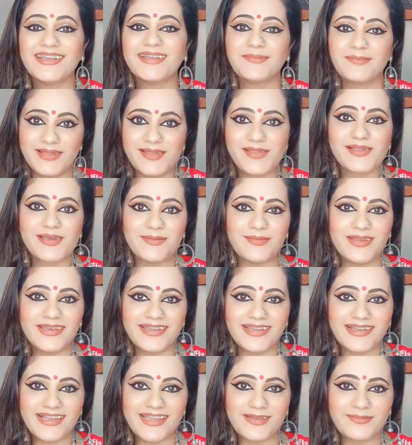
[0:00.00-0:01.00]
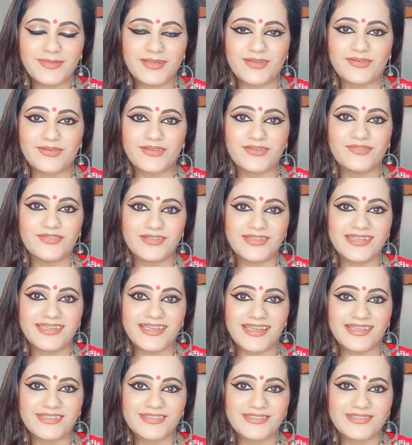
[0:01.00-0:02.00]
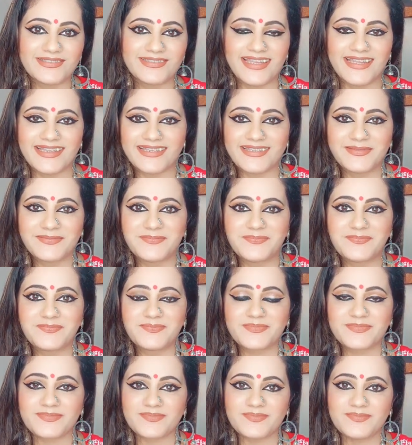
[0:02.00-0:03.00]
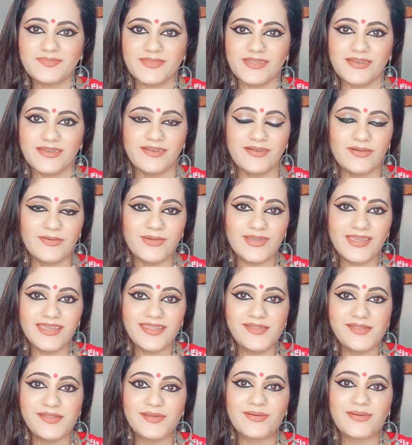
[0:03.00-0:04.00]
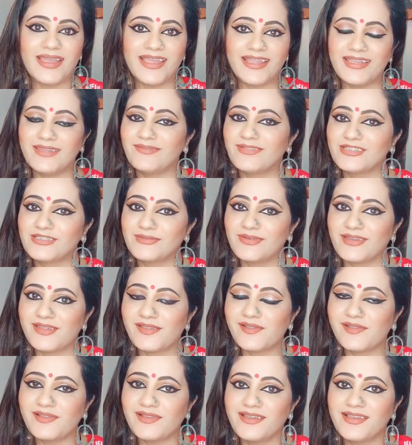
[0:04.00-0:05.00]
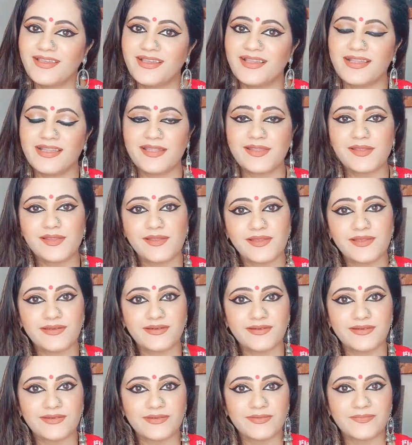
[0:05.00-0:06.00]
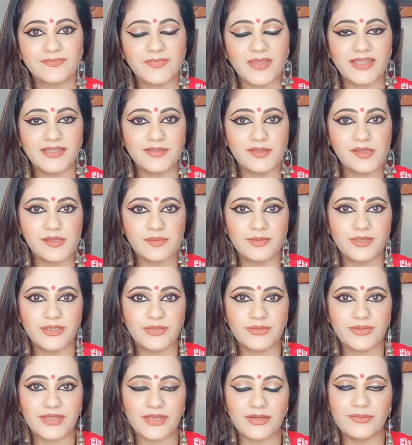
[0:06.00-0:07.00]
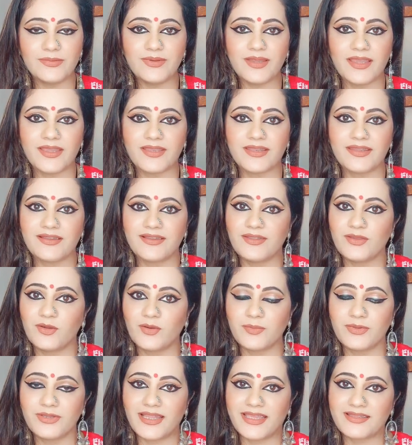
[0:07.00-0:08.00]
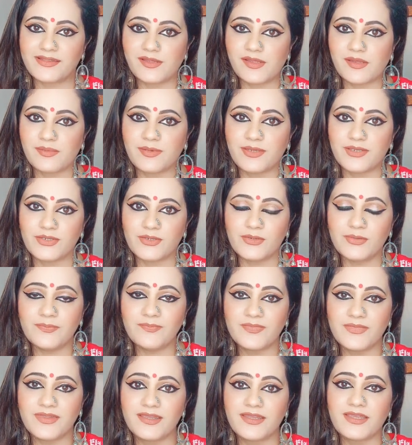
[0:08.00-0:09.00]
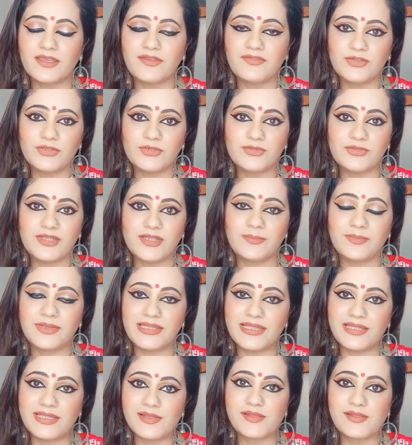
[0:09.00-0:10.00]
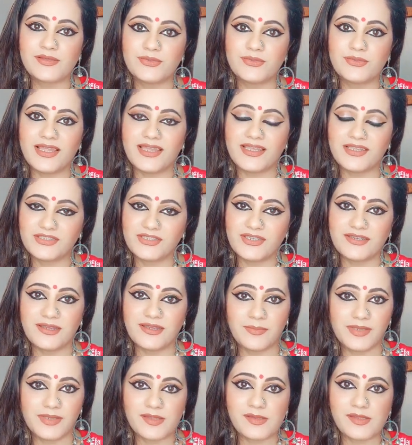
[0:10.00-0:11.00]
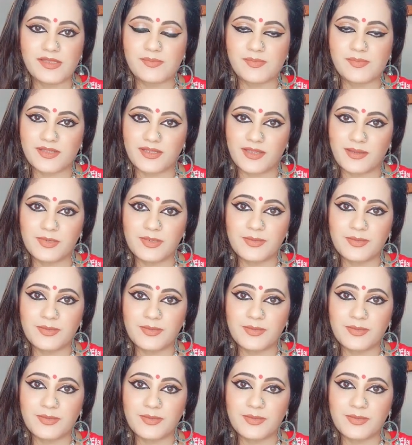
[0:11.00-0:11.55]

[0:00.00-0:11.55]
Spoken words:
Please comment and let me know if you think I should do that. Okay, so any which ways, let's end this video now. I really hope you like this video. If you do, then please do like, share, comment and subscribe